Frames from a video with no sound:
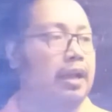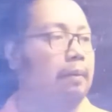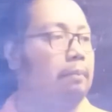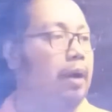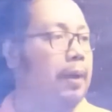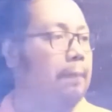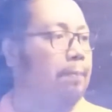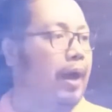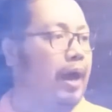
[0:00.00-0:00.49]

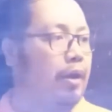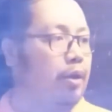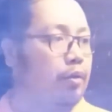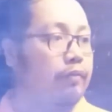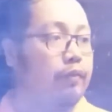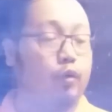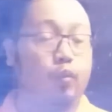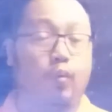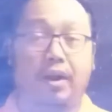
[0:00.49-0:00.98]
by pi
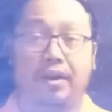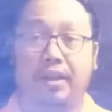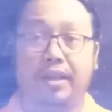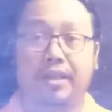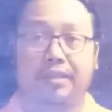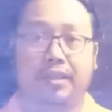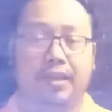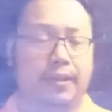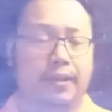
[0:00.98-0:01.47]
over
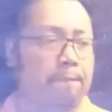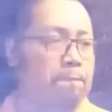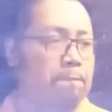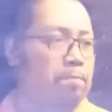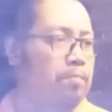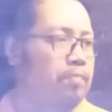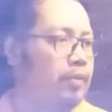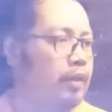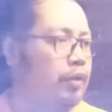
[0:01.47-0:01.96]
180.
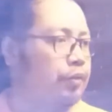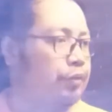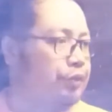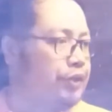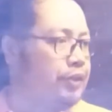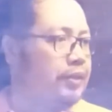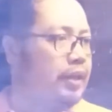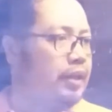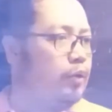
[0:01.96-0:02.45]

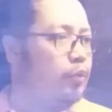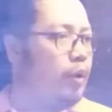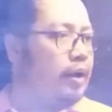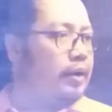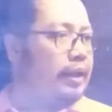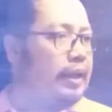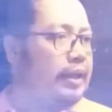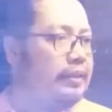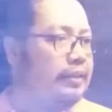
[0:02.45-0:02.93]
30 and
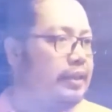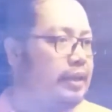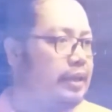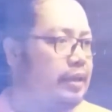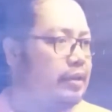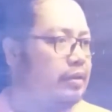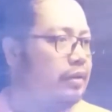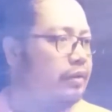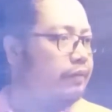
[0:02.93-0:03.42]

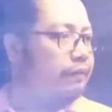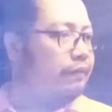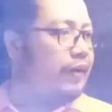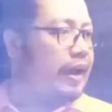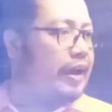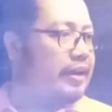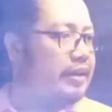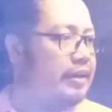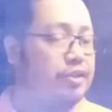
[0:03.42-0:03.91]
180,
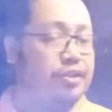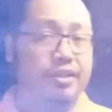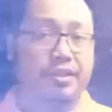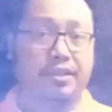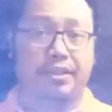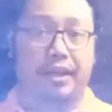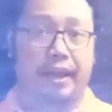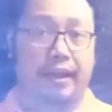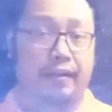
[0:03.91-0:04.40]
find the
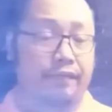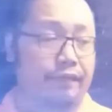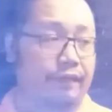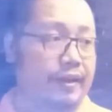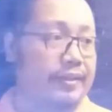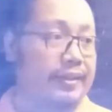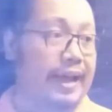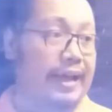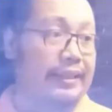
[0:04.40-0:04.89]
GCF,
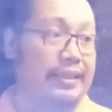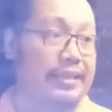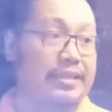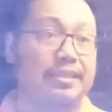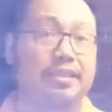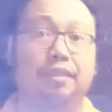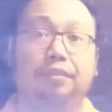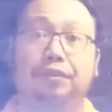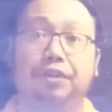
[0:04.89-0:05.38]
and that
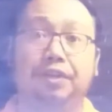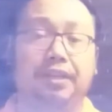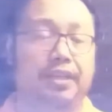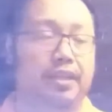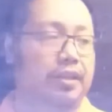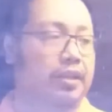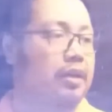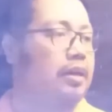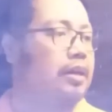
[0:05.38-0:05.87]
is
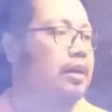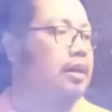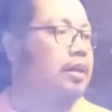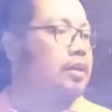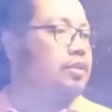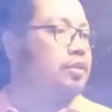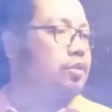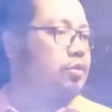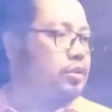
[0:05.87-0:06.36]
30.
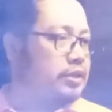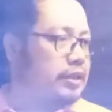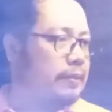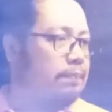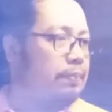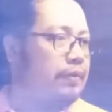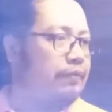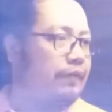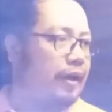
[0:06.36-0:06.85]
So
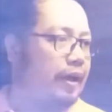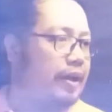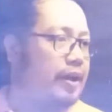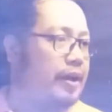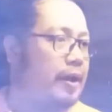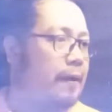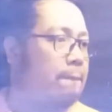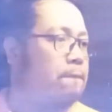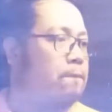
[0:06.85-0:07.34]

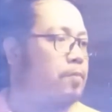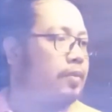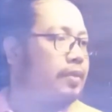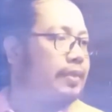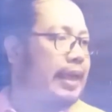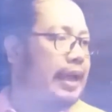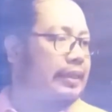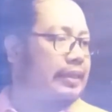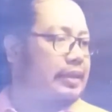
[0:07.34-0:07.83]
simplify,
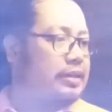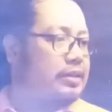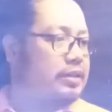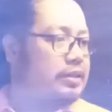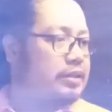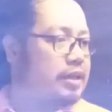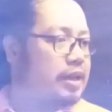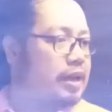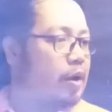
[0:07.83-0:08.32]
that
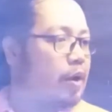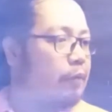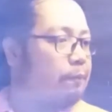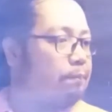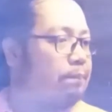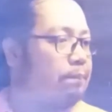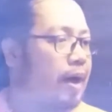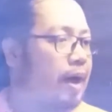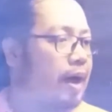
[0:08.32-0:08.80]
is
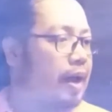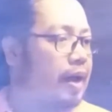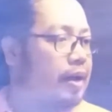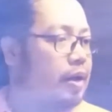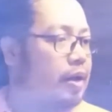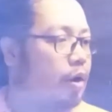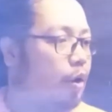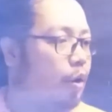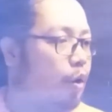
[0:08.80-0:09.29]

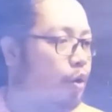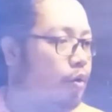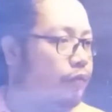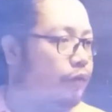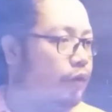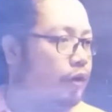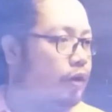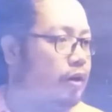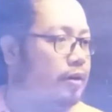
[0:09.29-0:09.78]
pi
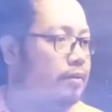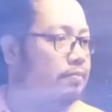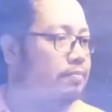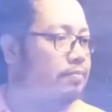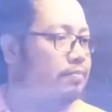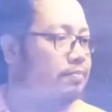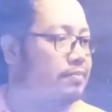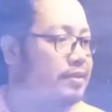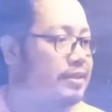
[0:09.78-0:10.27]
over
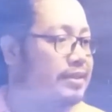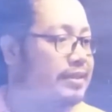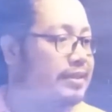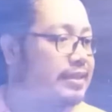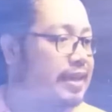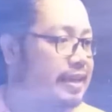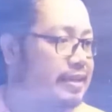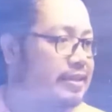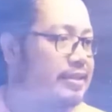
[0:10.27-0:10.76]

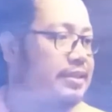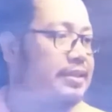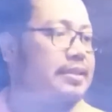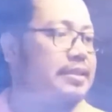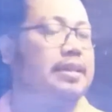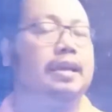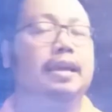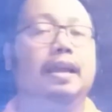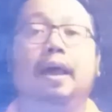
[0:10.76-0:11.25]

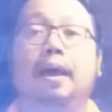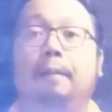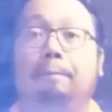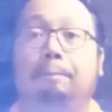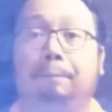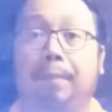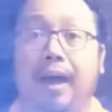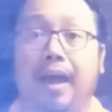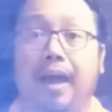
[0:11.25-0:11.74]
6.
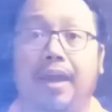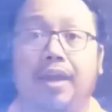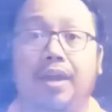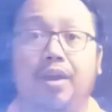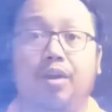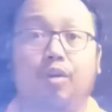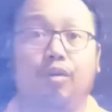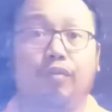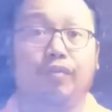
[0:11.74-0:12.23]
Pi
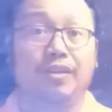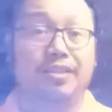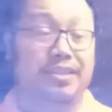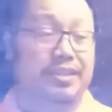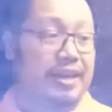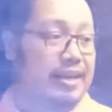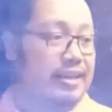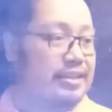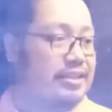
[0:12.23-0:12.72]
over
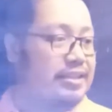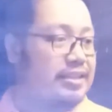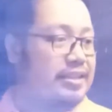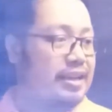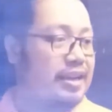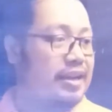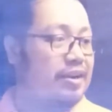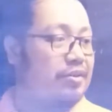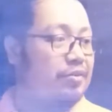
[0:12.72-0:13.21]
6
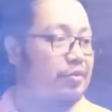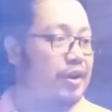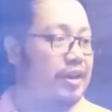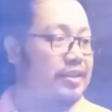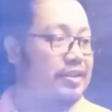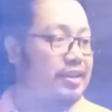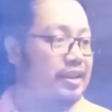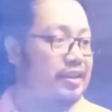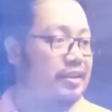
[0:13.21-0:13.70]

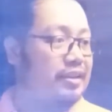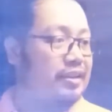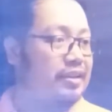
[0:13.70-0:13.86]
radian.